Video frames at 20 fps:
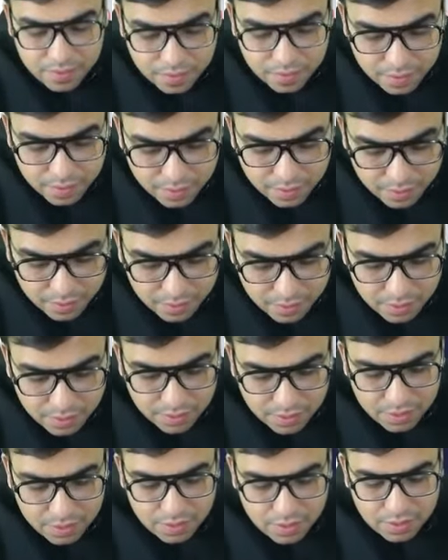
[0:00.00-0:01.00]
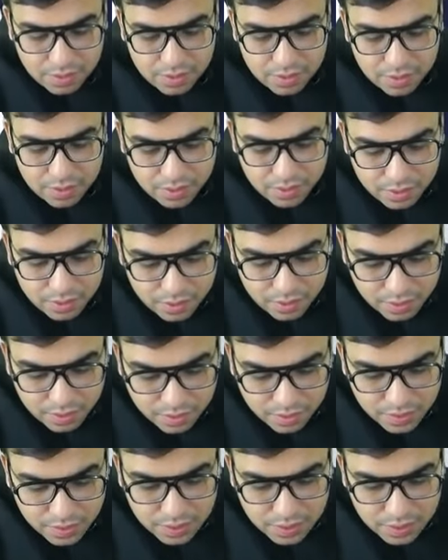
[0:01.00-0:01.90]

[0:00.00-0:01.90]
[no speech]